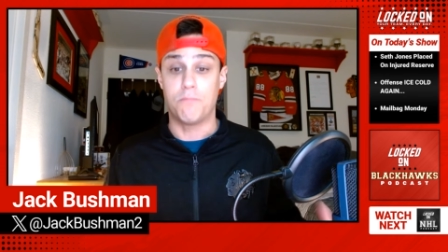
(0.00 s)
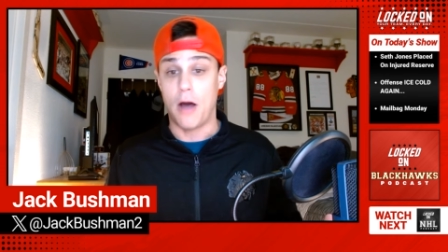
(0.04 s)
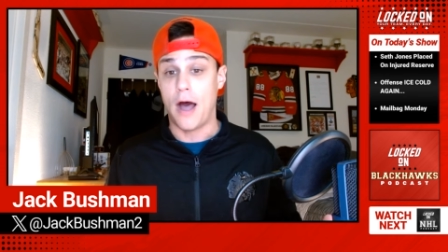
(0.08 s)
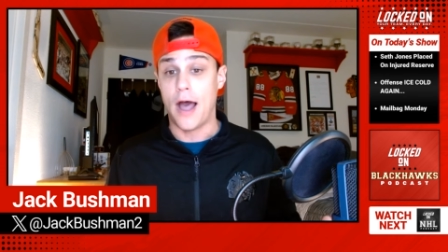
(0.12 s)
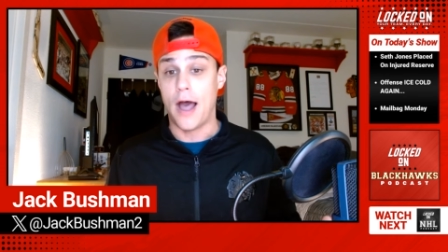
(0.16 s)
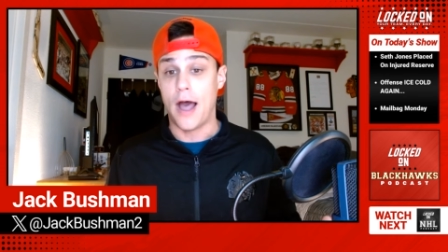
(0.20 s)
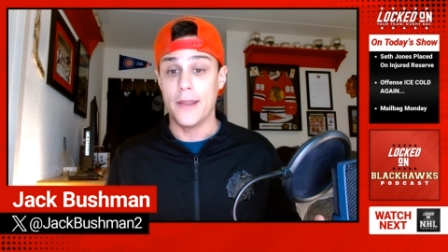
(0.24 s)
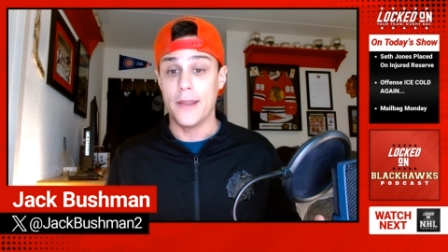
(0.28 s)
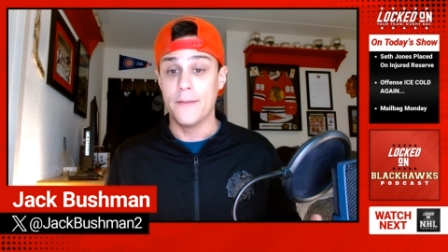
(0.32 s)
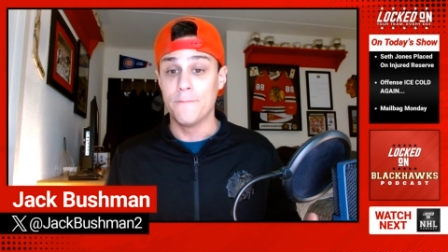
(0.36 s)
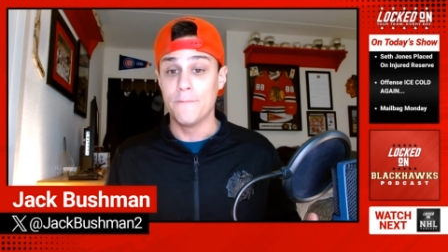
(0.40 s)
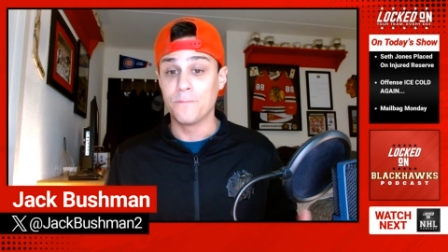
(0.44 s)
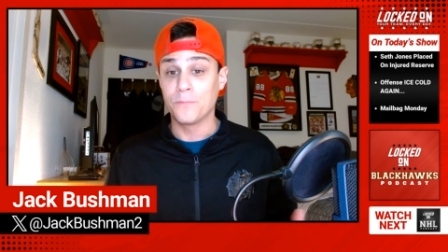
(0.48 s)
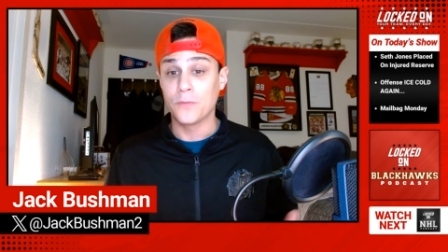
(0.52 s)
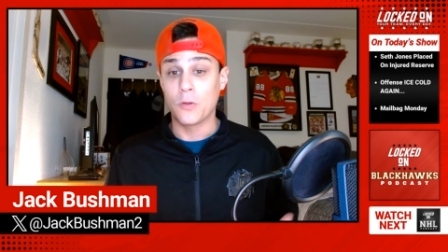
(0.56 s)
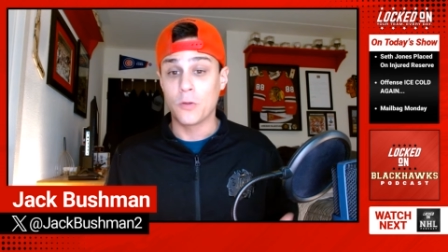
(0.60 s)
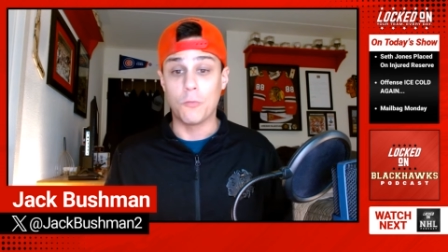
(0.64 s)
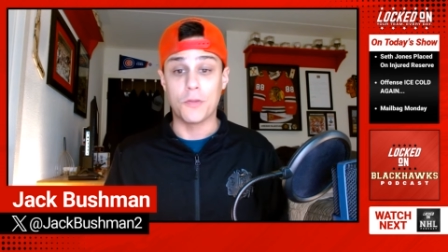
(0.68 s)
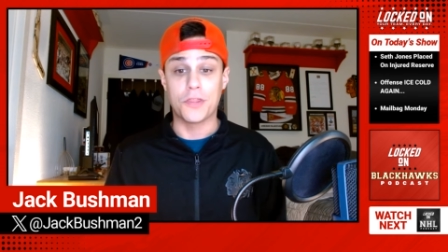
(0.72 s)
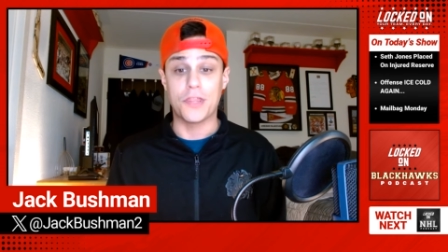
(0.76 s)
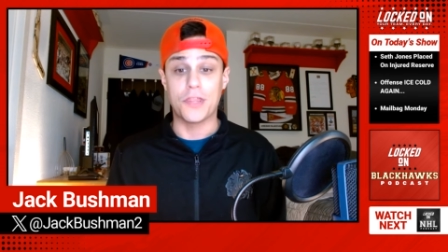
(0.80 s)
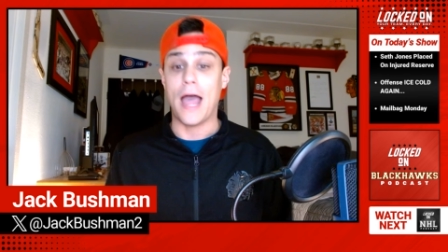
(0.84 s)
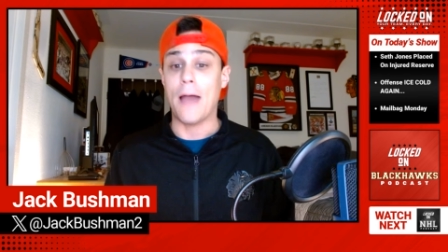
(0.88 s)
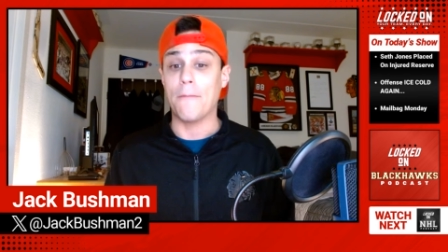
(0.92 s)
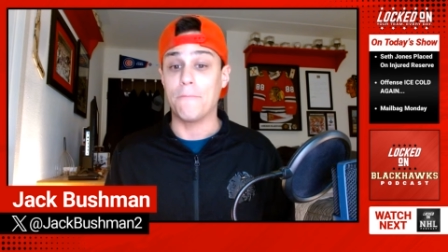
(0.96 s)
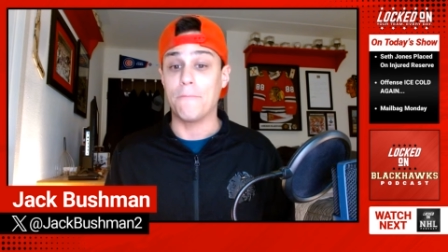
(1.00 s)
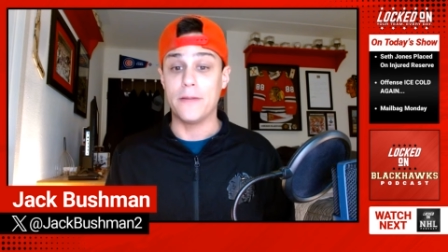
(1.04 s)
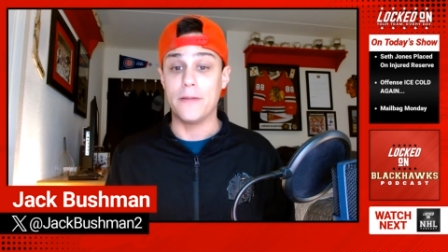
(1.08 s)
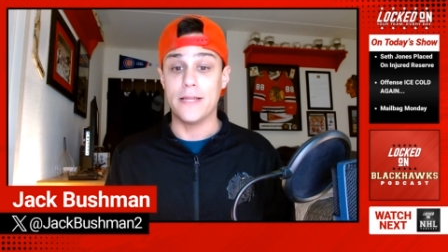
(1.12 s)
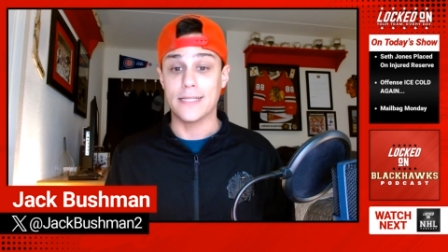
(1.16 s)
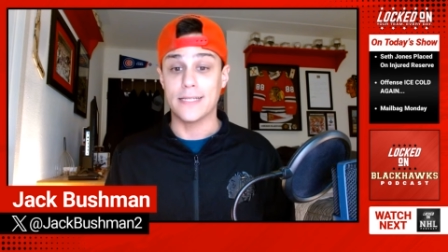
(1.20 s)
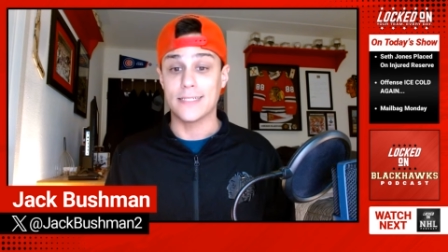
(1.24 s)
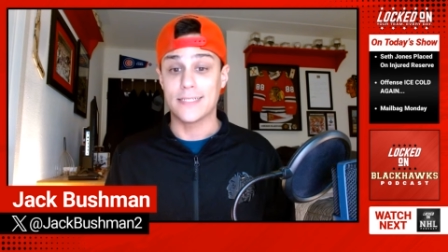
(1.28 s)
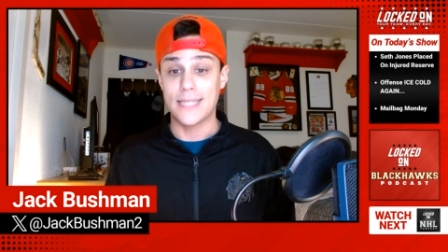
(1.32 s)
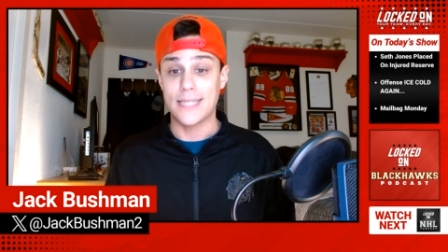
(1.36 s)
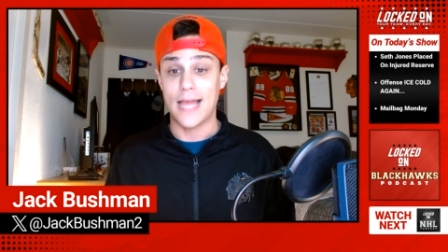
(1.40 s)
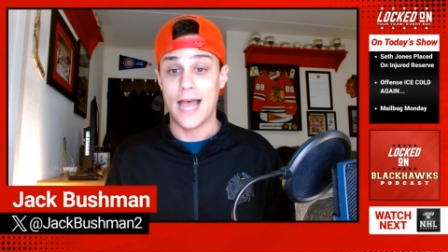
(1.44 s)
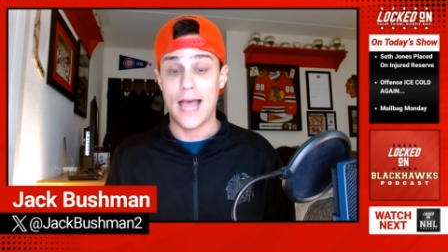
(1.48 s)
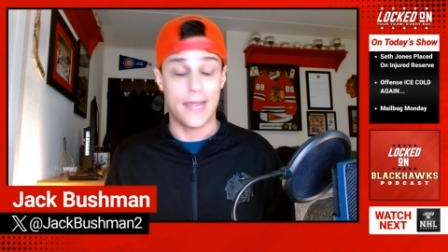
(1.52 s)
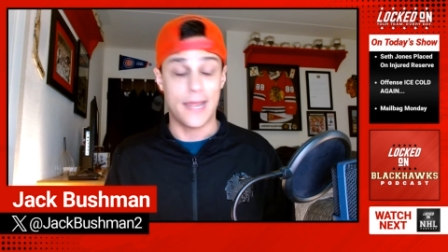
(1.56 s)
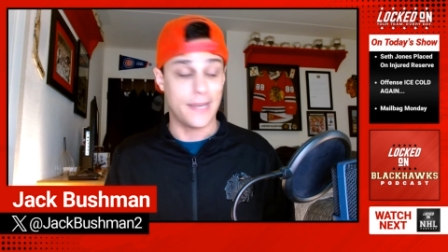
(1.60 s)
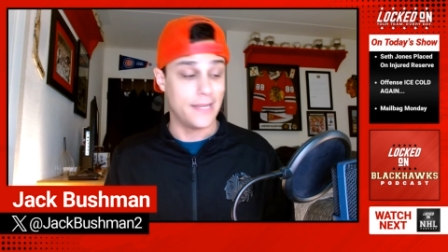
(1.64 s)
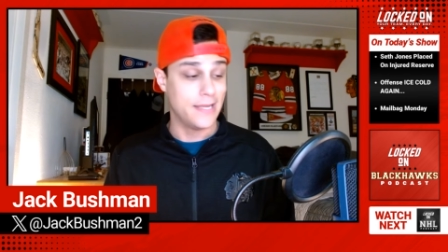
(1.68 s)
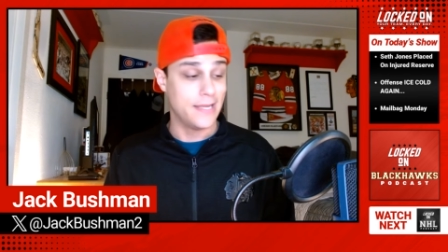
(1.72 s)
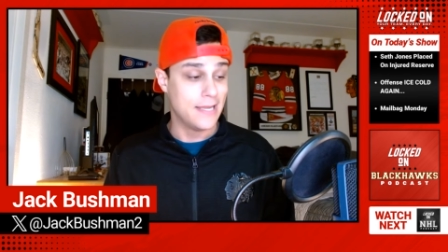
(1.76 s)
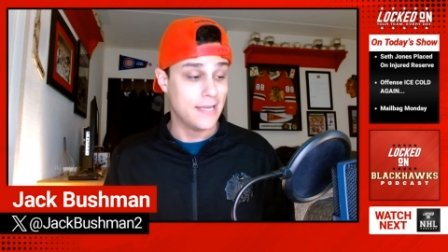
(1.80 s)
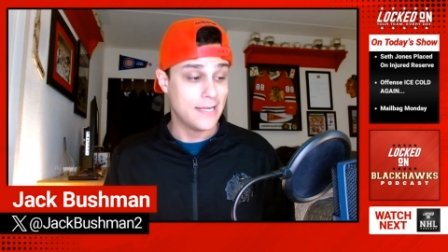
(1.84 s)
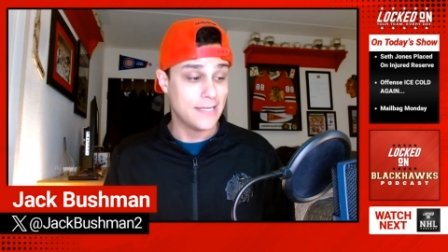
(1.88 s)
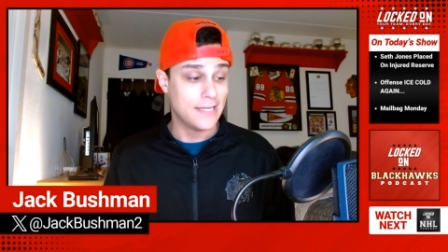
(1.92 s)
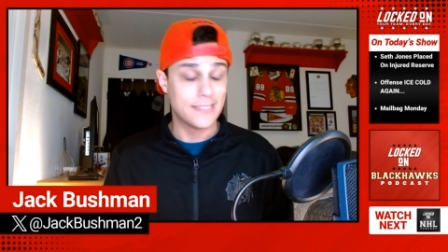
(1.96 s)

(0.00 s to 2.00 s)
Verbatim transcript: But with that being said,